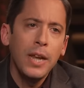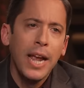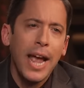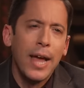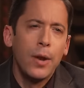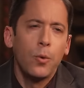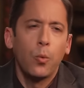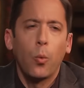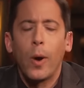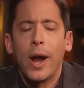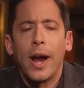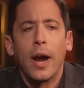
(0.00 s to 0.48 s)

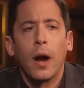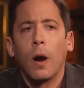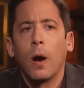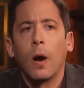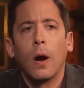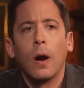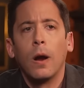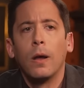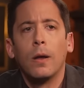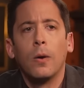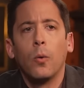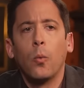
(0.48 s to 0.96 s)
and
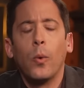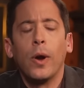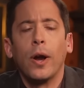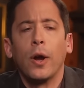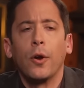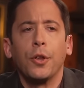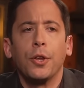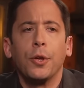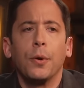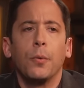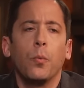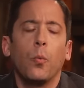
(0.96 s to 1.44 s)
where,
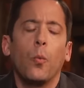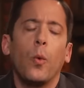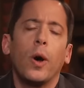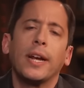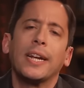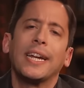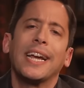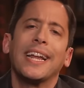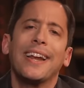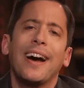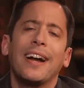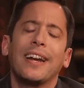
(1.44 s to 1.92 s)
where
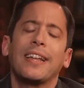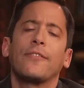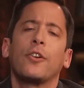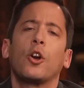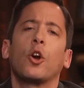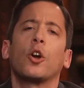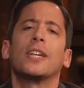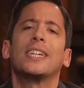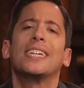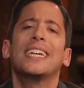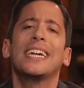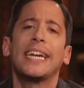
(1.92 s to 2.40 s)
one cannot even
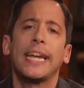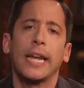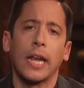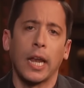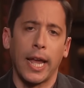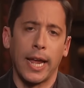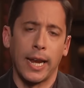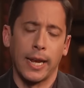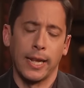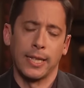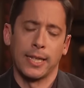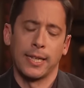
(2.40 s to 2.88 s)

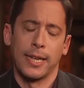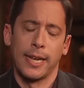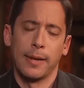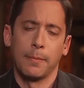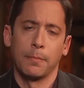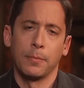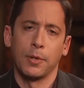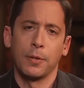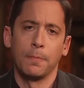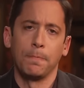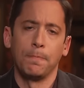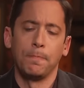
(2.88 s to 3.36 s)
articulate, it
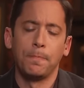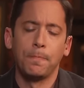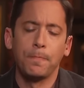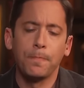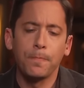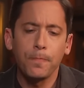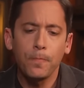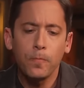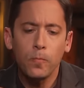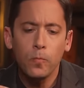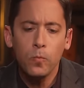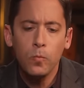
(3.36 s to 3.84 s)
seems,
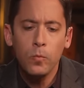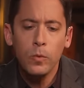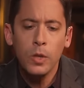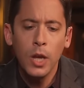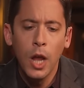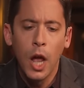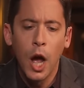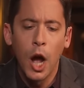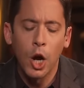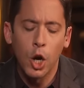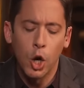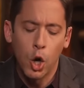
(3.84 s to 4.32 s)

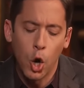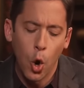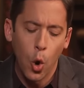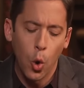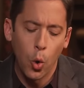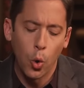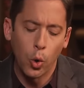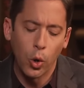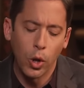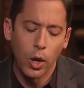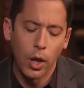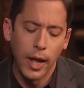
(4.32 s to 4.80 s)
a
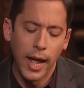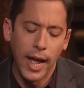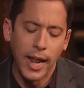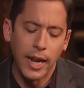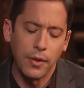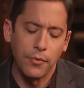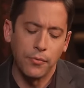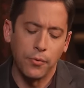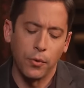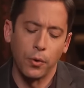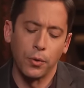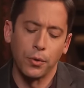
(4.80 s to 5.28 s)
goal
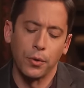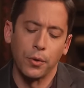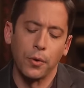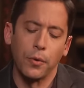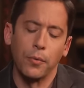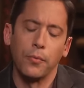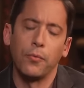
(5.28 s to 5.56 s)
any further